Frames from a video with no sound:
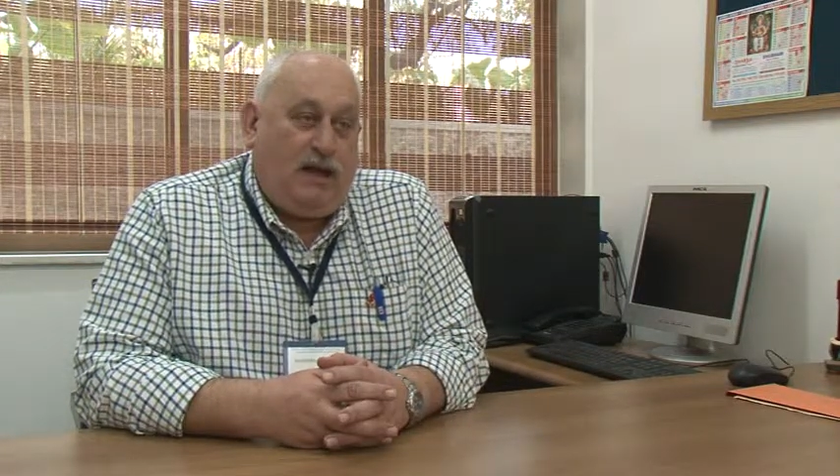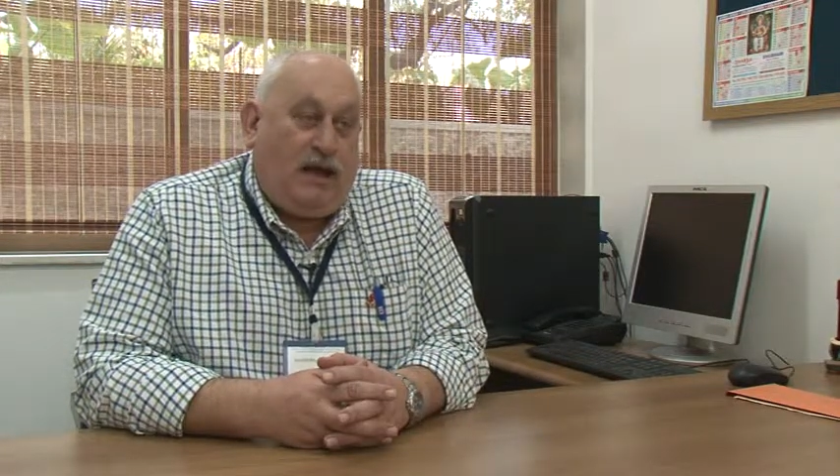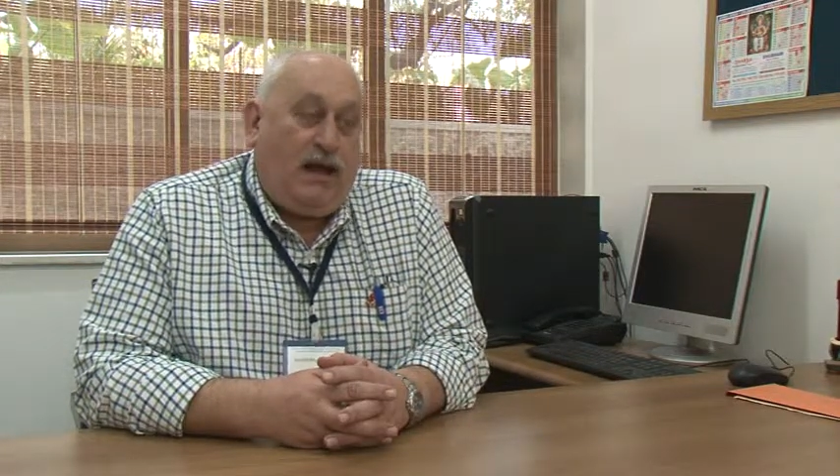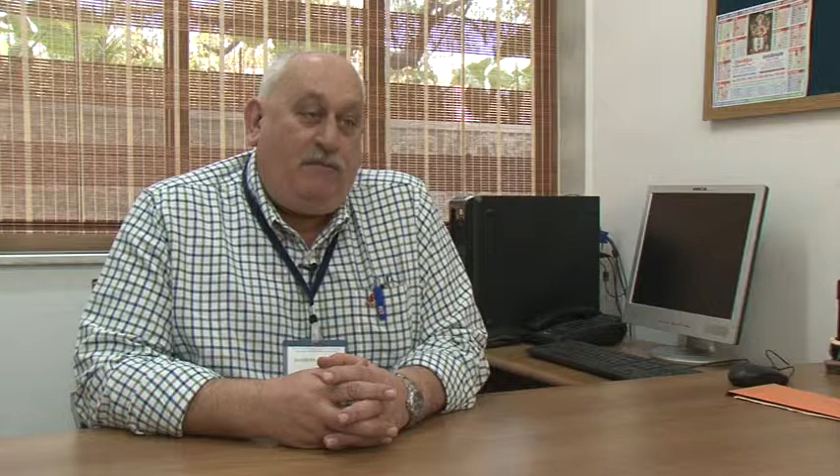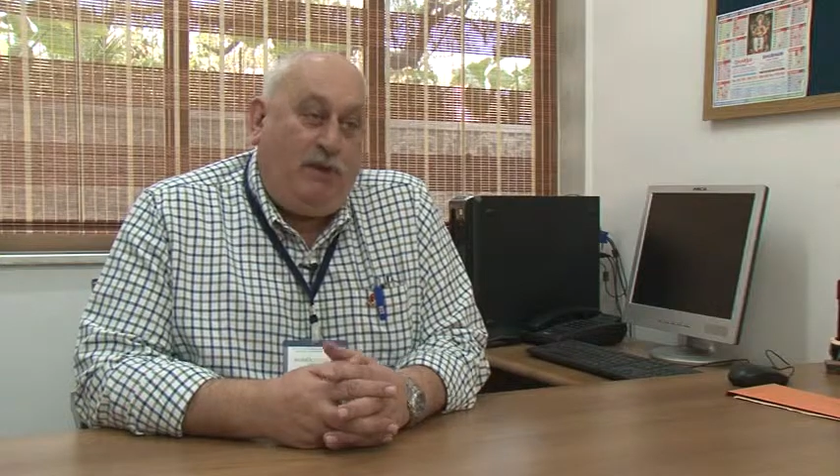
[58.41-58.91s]

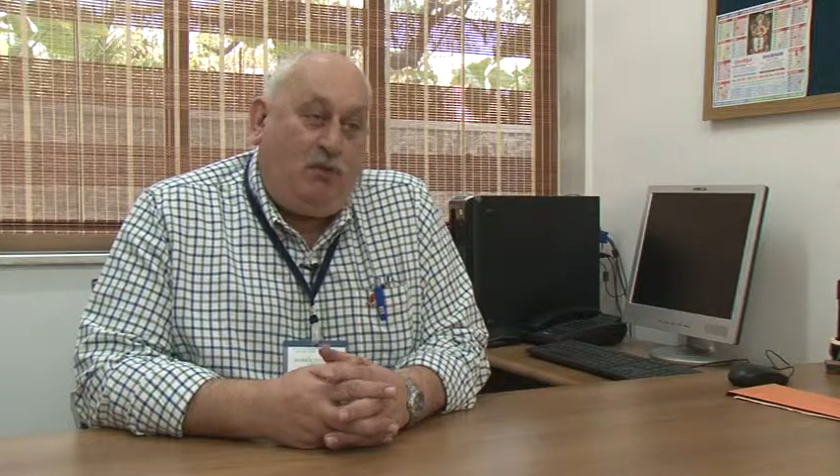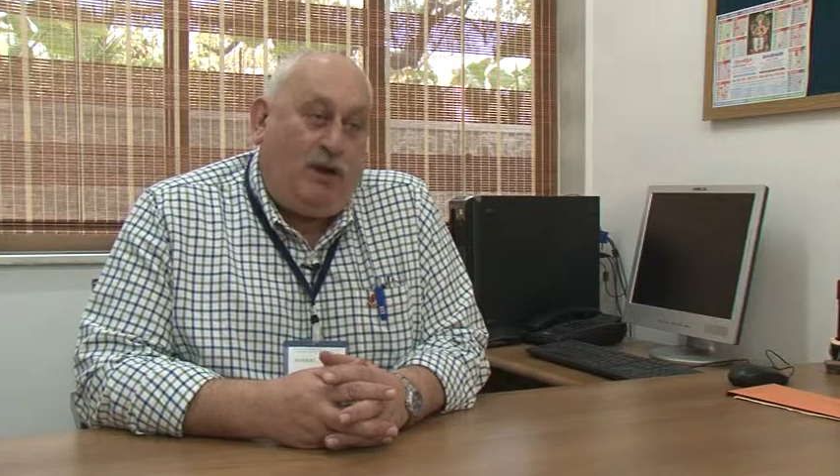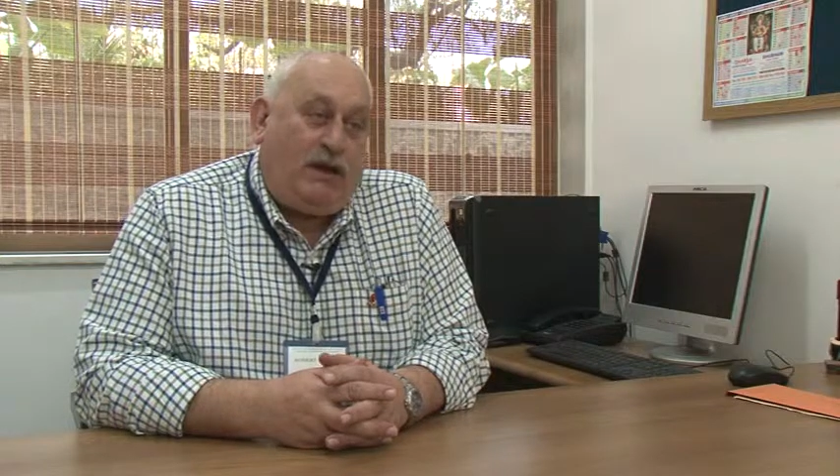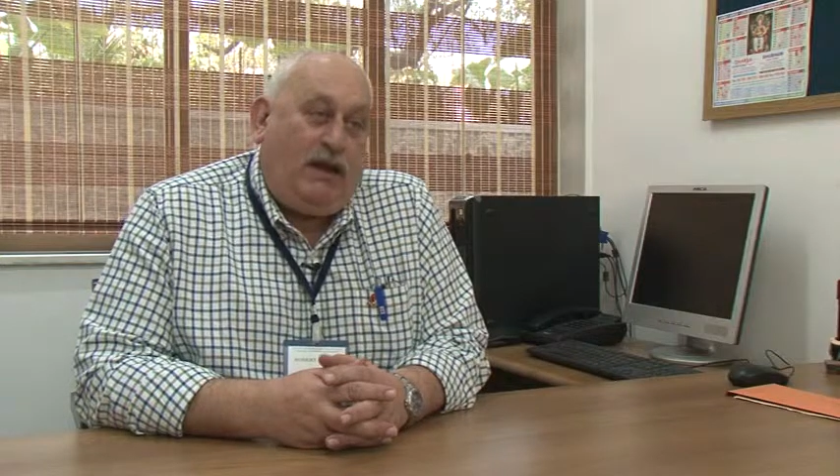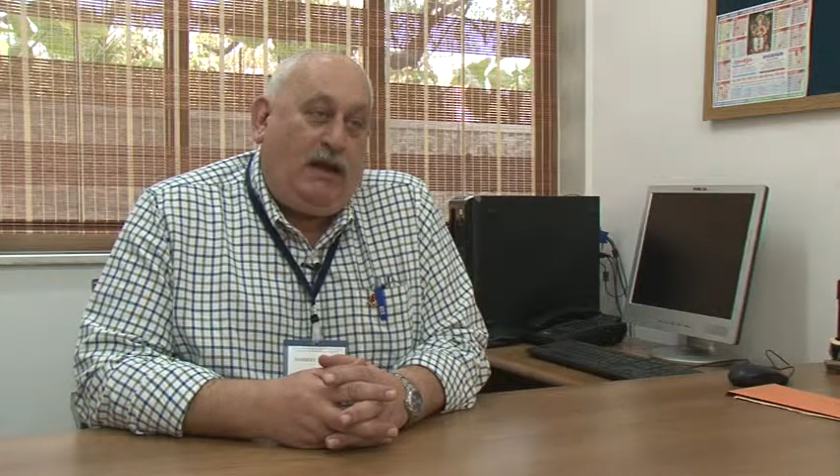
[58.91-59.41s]
I've been
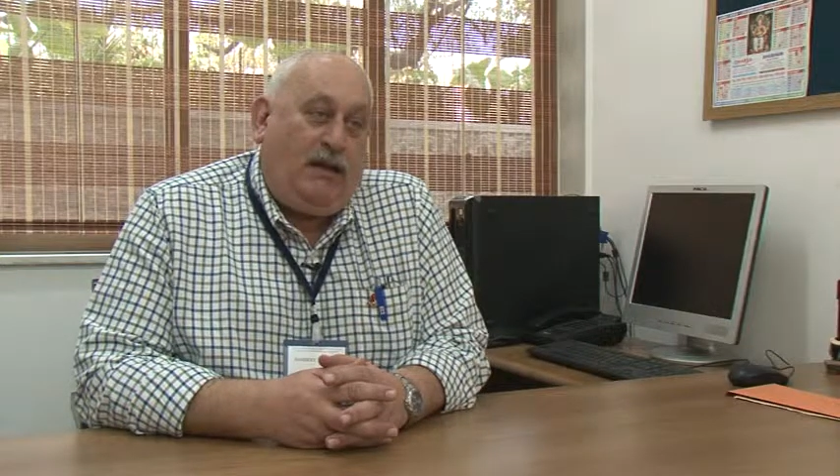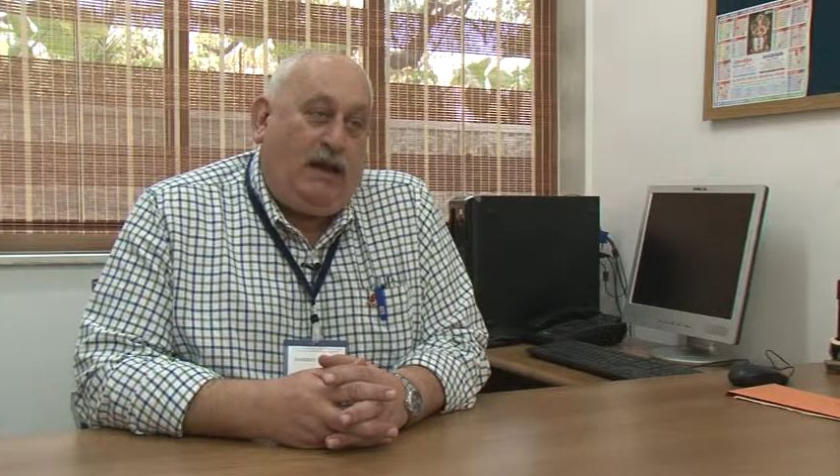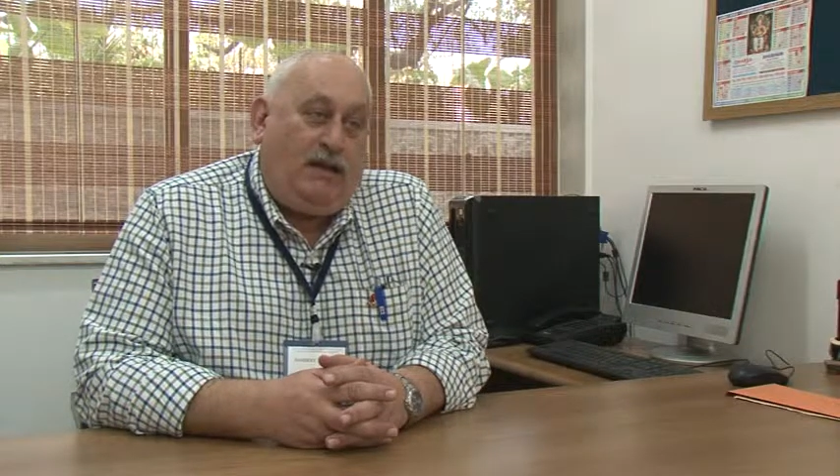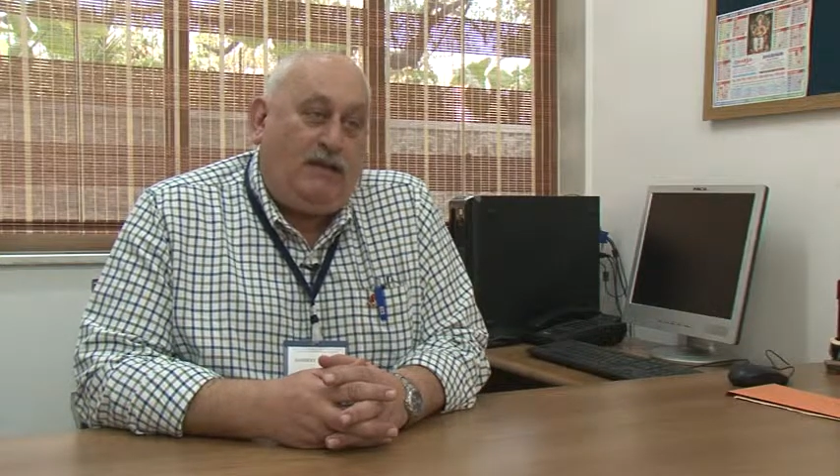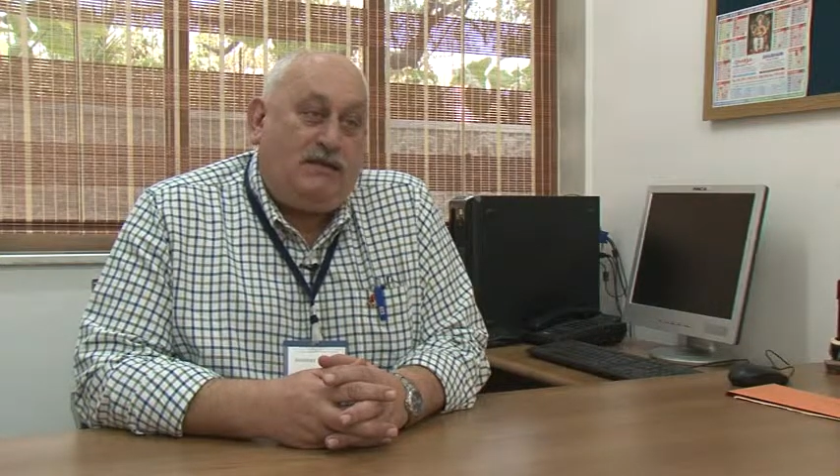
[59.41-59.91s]
working
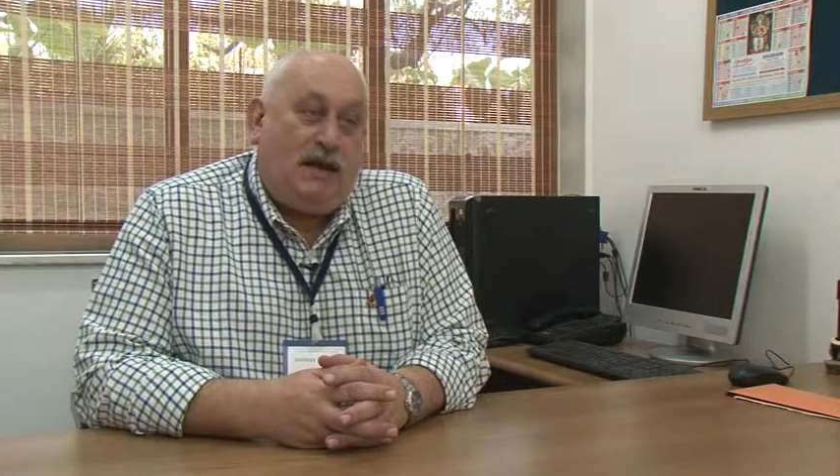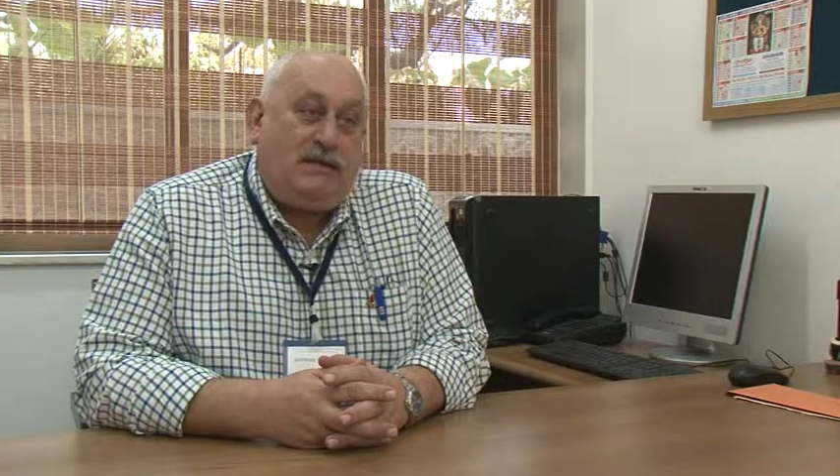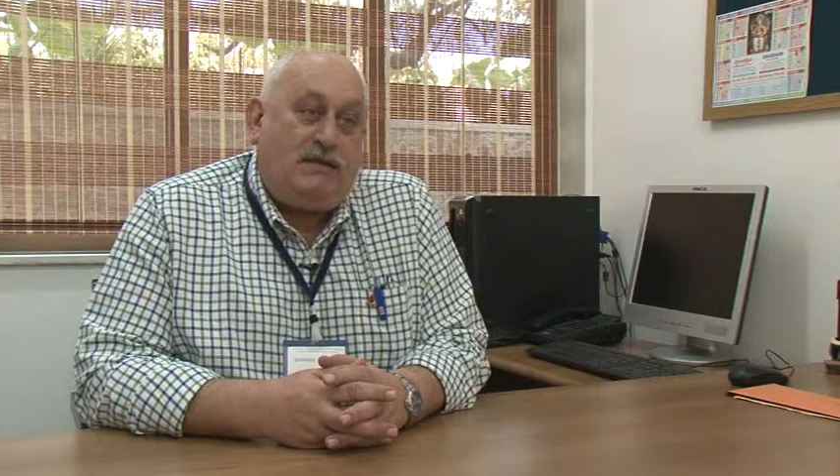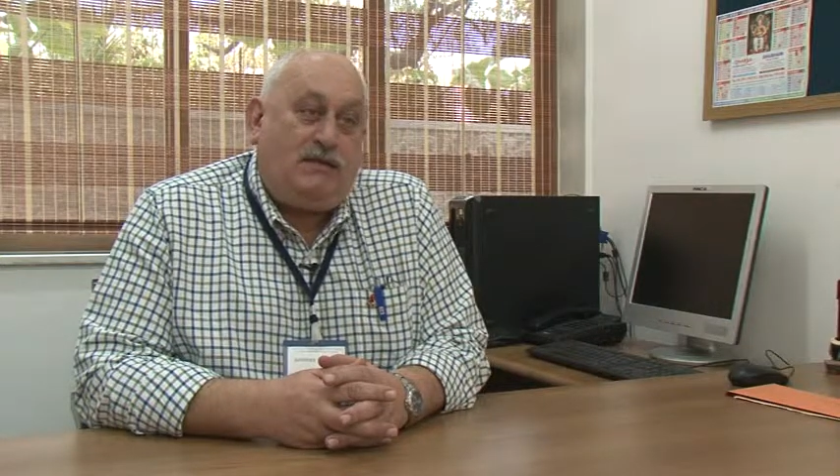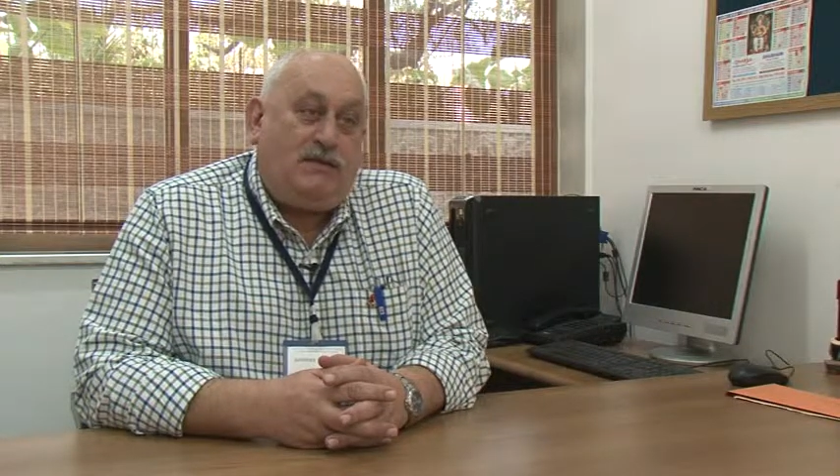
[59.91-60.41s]
in
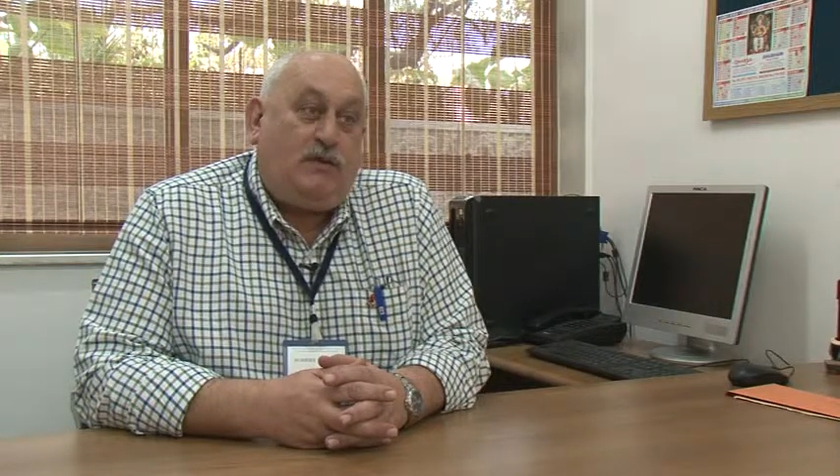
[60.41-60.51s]
disasters